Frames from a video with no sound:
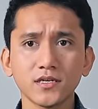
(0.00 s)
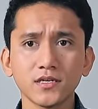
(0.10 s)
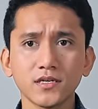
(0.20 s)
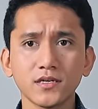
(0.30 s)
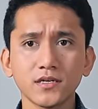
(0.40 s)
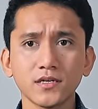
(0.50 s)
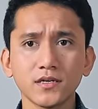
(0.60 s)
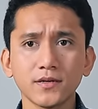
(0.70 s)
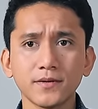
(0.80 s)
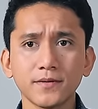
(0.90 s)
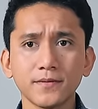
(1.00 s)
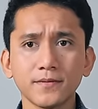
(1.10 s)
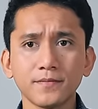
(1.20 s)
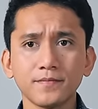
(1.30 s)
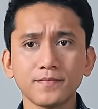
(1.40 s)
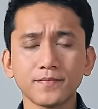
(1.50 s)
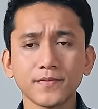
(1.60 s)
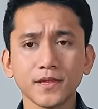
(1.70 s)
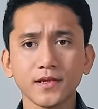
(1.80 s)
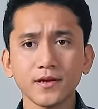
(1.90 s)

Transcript: Nobody speaks.